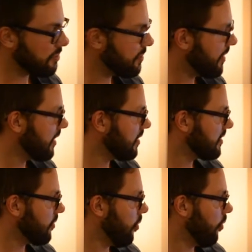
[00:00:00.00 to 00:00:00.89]
speakers
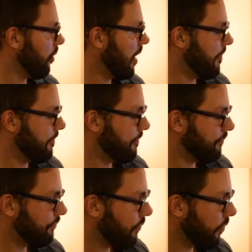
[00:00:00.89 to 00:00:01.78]
or
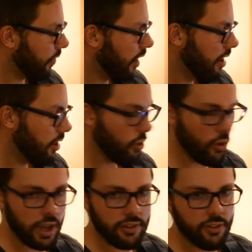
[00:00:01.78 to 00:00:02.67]

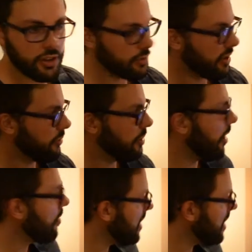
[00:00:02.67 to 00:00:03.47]
headphones or whatever, but I'm